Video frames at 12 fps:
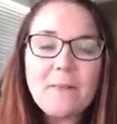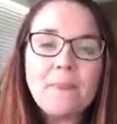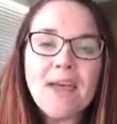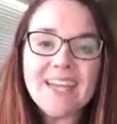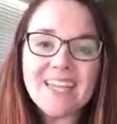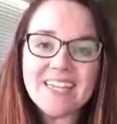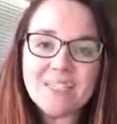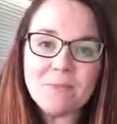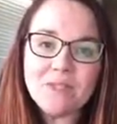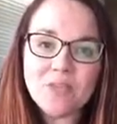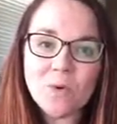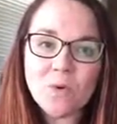that gets
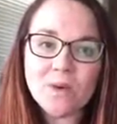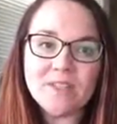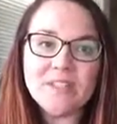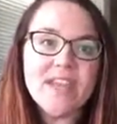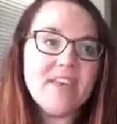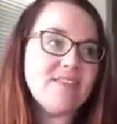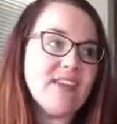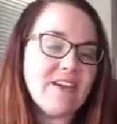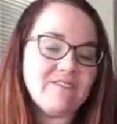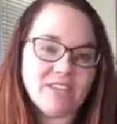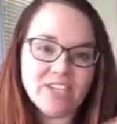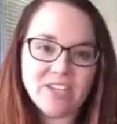me towards
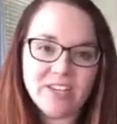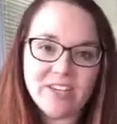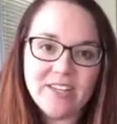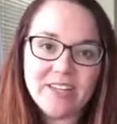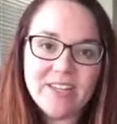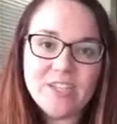that vision?